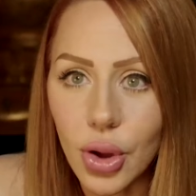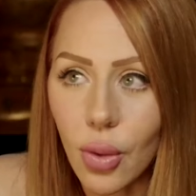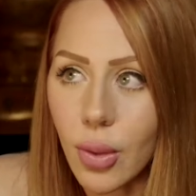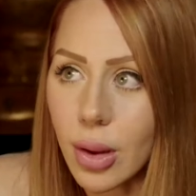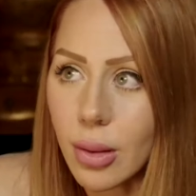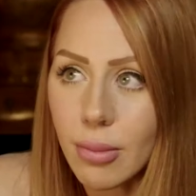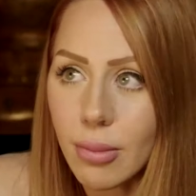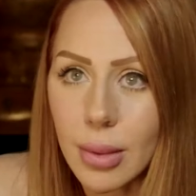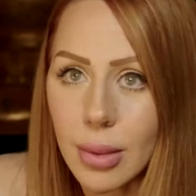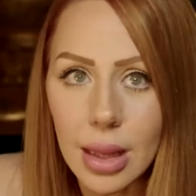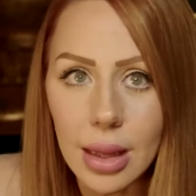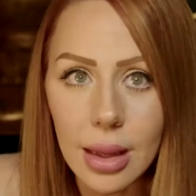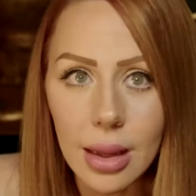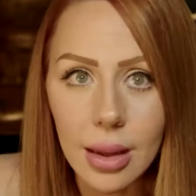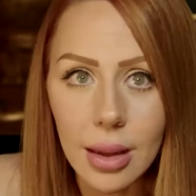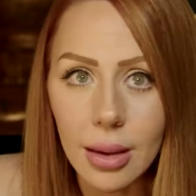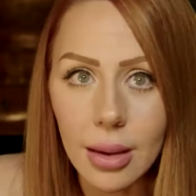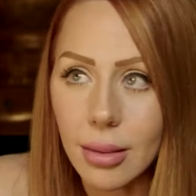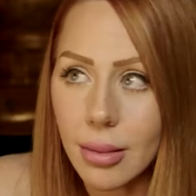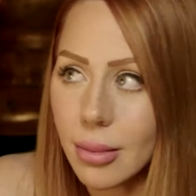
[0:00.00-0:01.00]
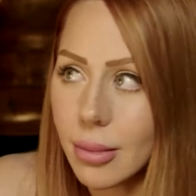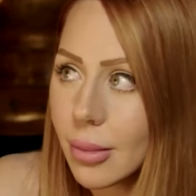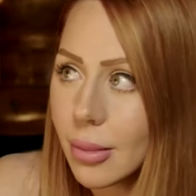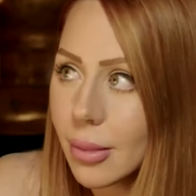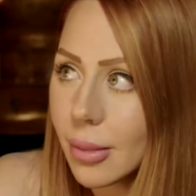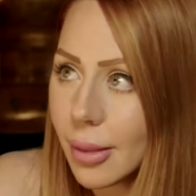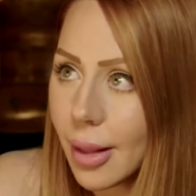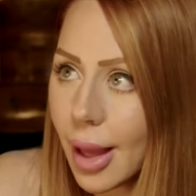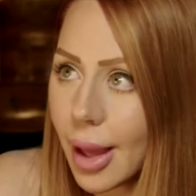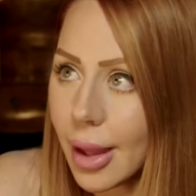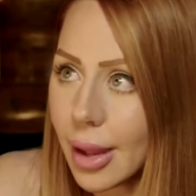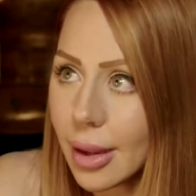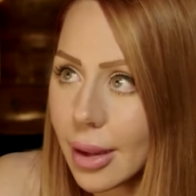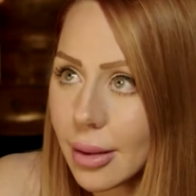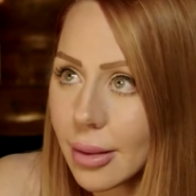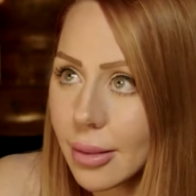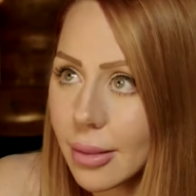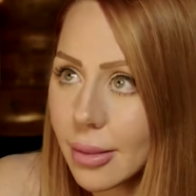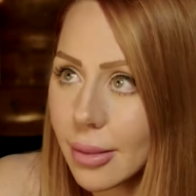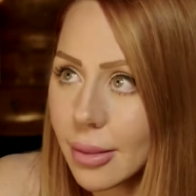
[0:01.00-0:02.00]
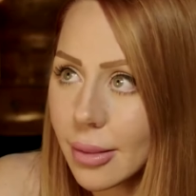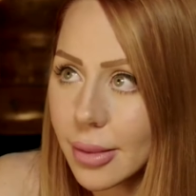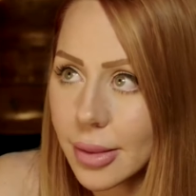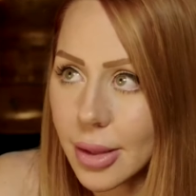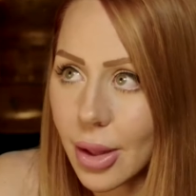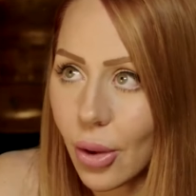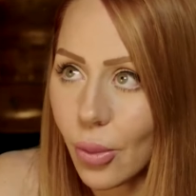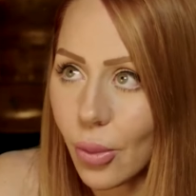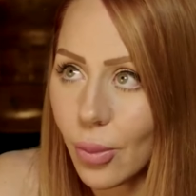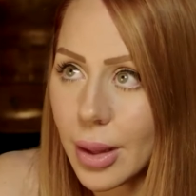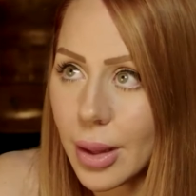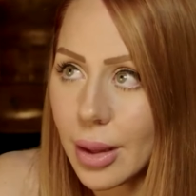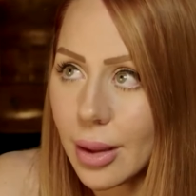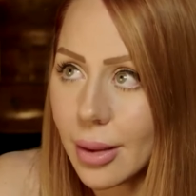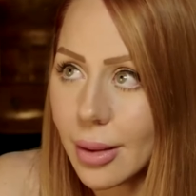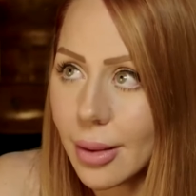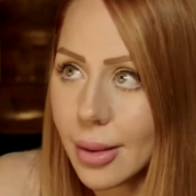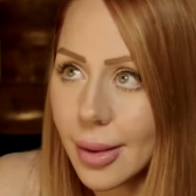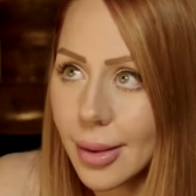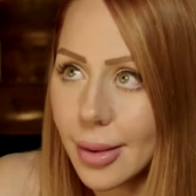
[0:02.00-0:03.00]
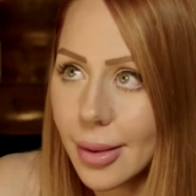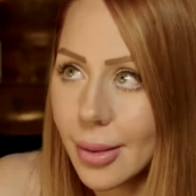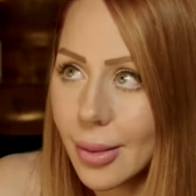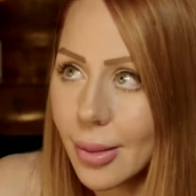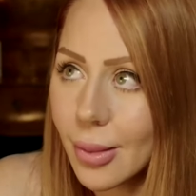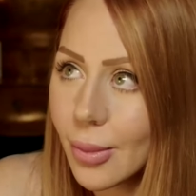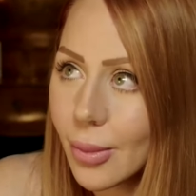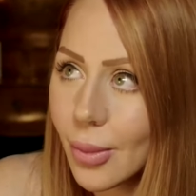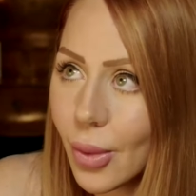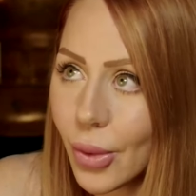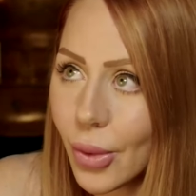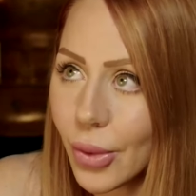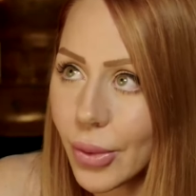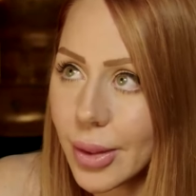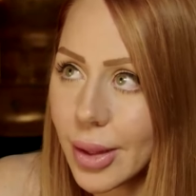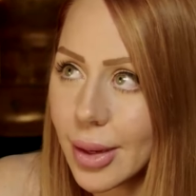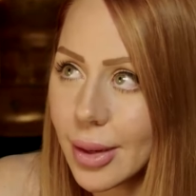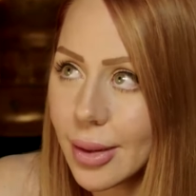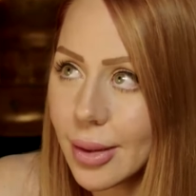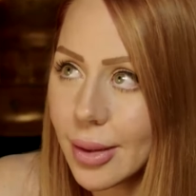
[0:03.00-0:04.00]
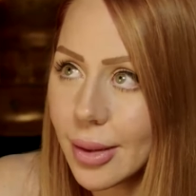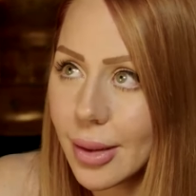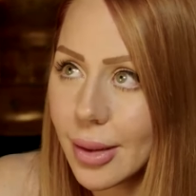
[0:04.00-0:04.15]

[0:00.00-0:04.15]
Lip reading: showing me, like, tell me. Hold